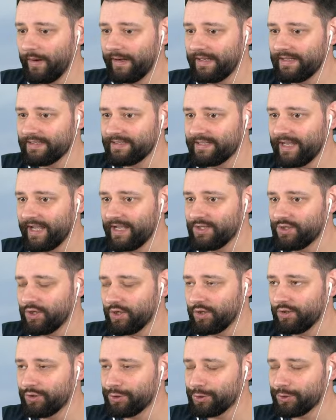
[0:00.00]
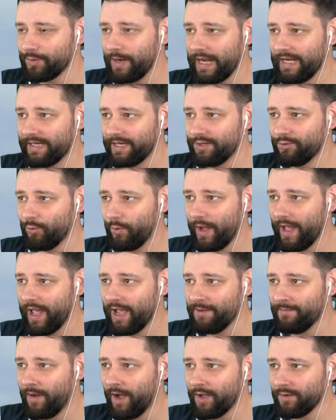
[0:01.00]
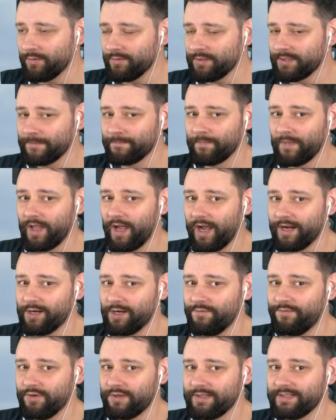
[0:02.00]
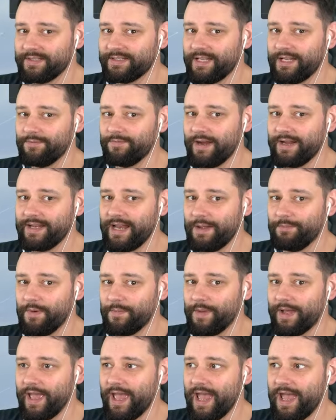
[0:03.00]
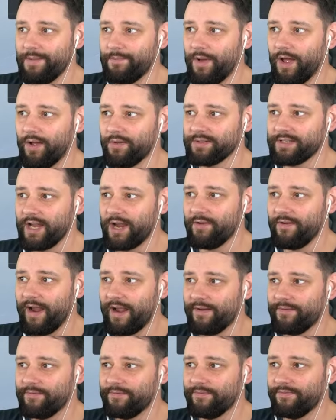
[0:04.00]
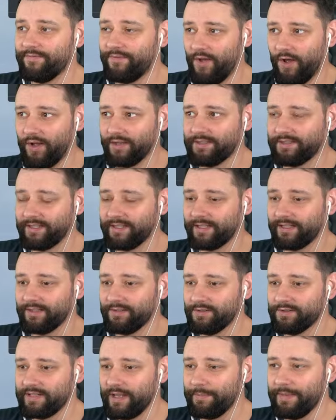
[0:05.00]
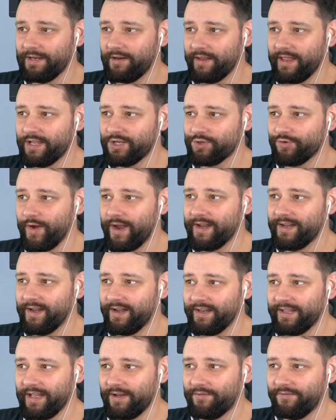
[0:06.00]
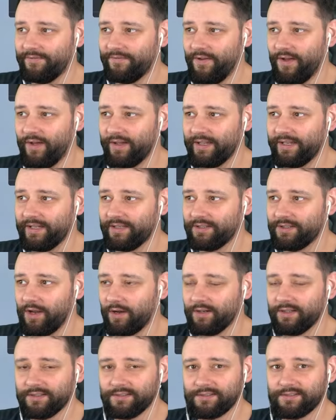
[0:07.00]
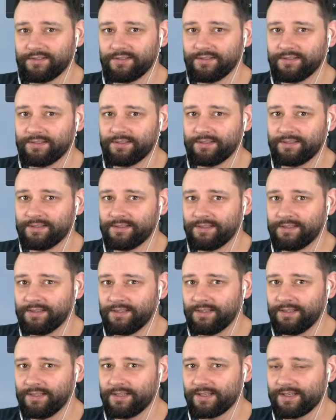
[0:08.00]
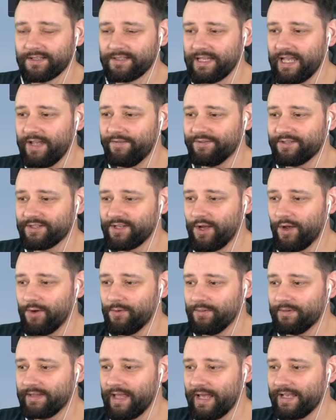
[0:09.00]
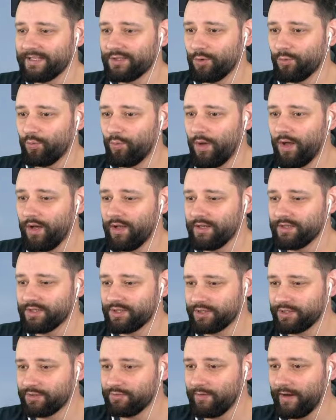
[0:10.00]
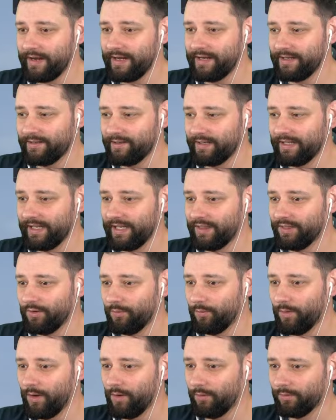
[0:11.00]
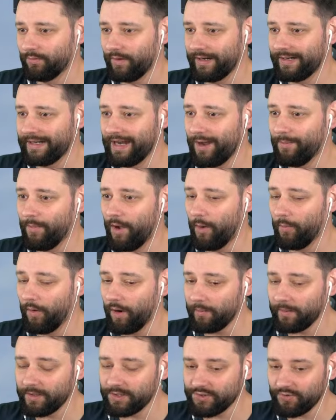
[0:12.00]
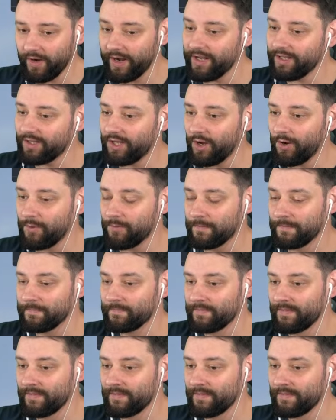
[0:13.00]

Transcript: when it says you can trade in your air miles. I don't know if you can see right now, but my air miles are at 30. Does that mean I then trade in and get $30? Because if so, that is the worst trade in the world right now. But what I'm going to try and do